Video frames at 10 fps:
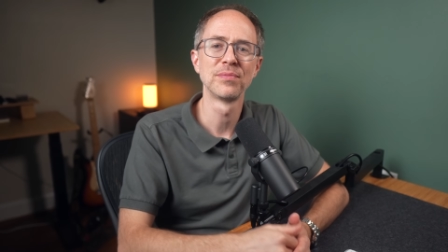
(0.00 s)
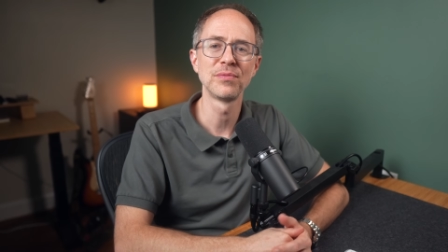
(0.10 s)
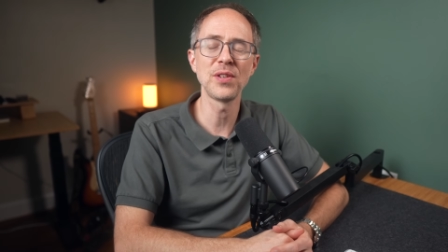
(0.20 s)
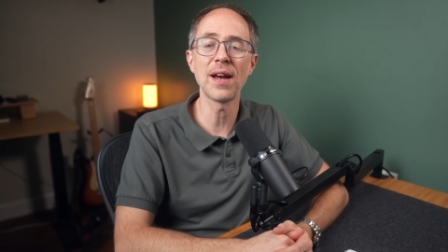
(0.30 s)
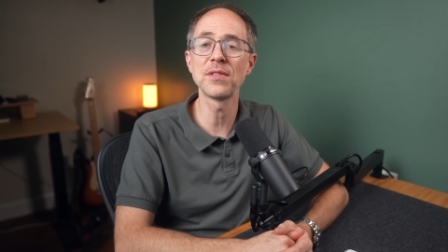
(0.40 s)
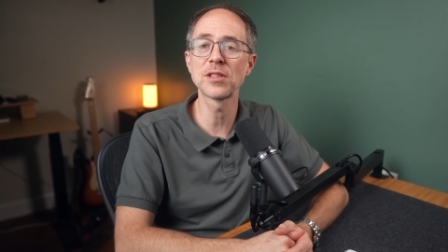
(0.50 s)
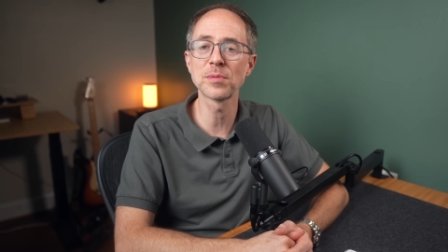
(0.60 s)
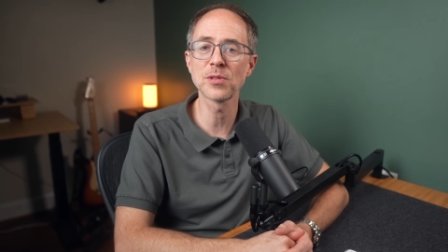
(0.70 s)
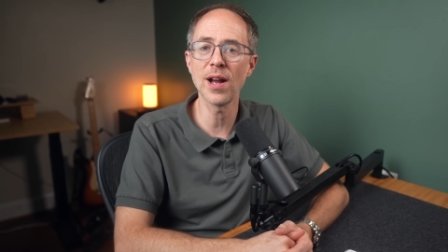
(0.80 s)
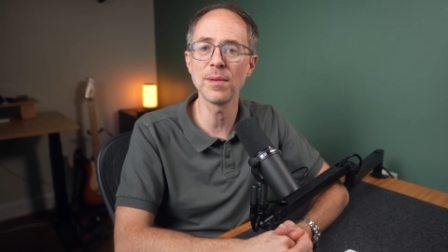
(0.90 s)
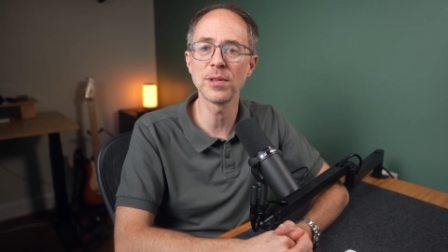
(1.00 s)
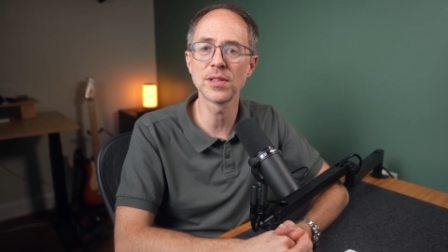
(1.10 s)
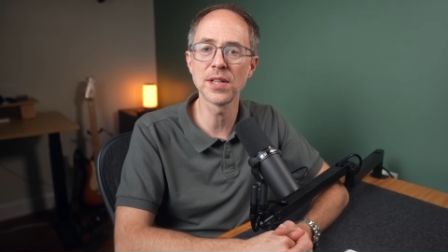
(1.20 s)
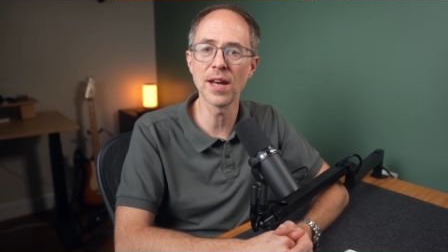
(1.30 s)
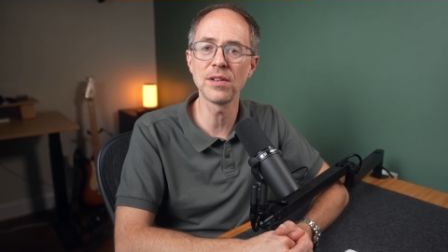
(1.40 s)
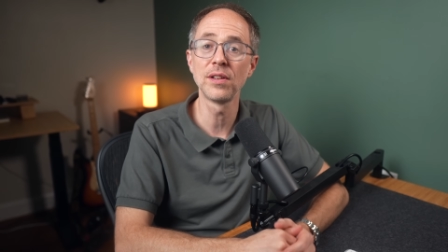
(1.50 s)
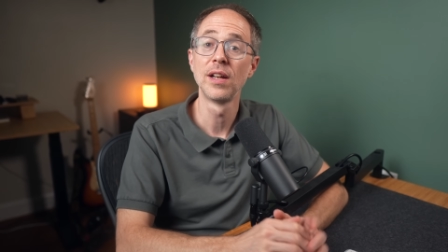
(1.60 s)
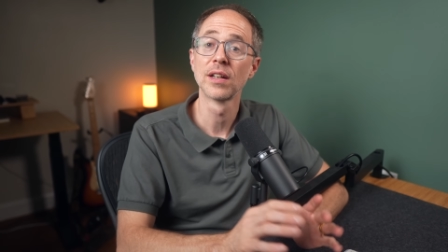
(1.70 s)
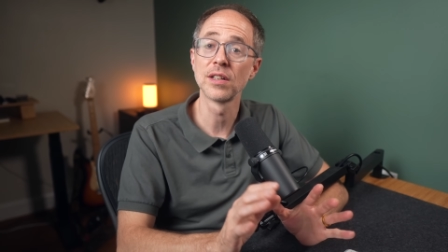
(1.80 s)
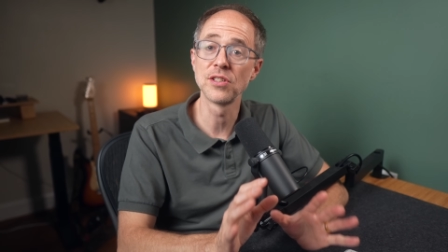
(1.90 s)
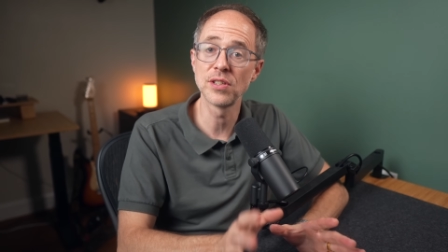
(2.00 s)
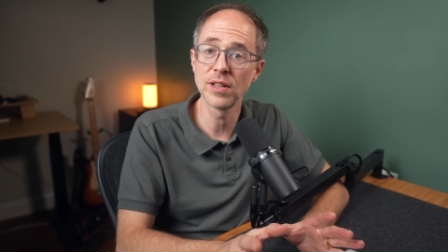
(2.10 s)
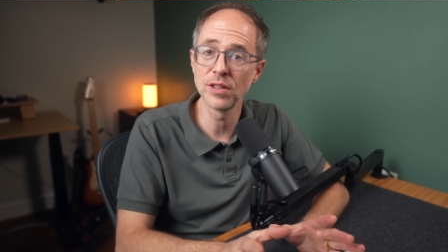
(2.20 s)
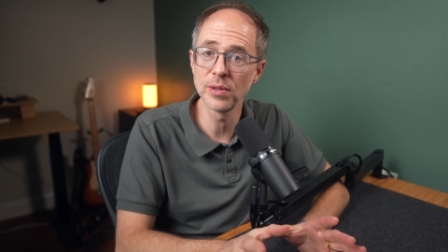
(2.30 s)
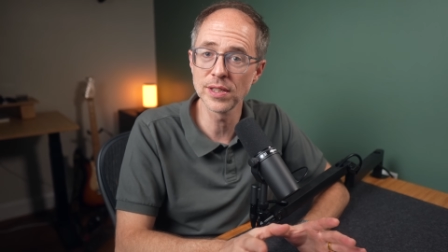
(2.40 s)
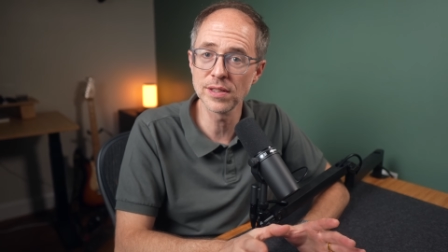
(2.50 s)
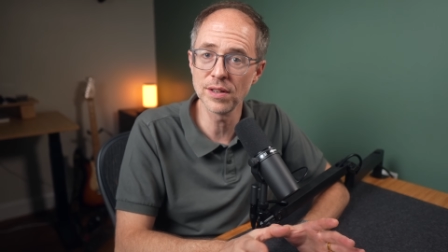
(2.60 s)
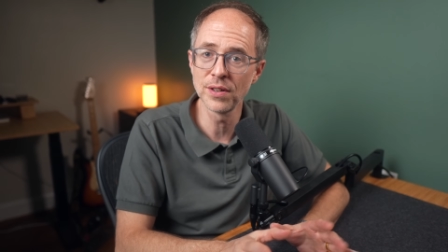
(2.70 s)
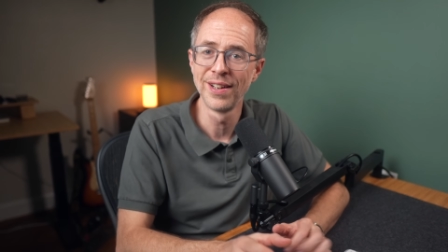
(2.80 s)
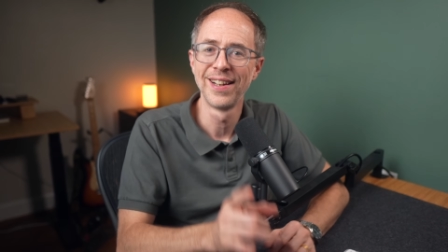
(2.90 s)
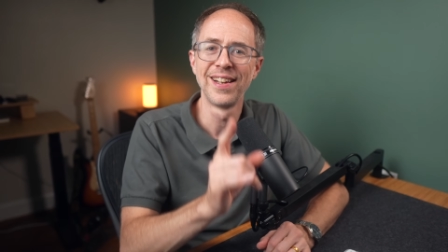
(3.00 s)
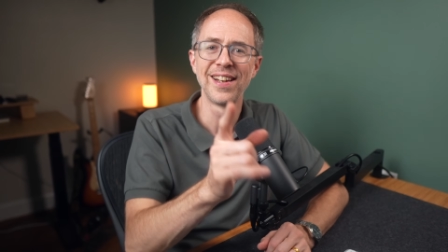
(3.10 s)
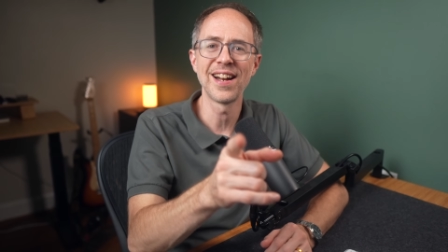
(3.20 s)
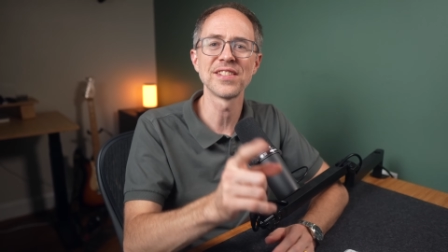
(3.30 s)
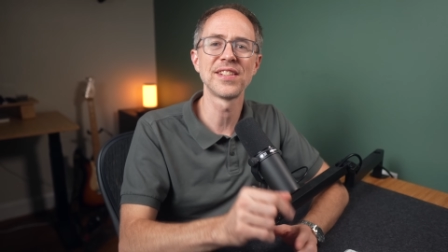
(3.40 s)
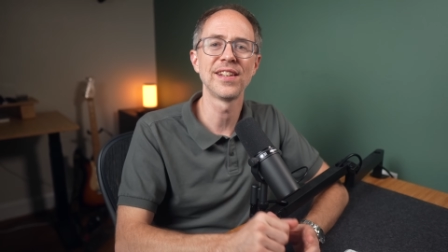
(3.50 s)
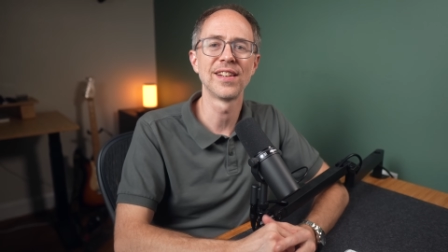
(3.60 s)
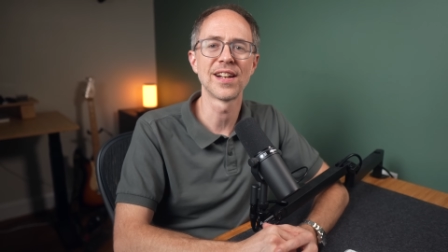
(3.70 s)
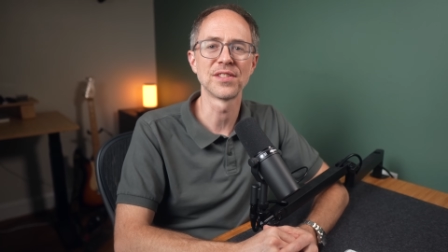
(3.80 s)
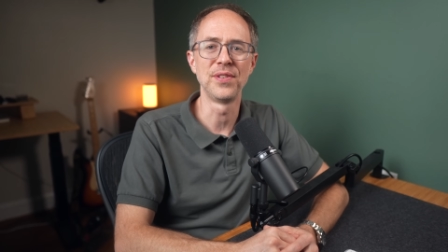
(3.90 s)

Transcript: If you haven't subscribed to the channel, consider doing so, and I'll see you in the next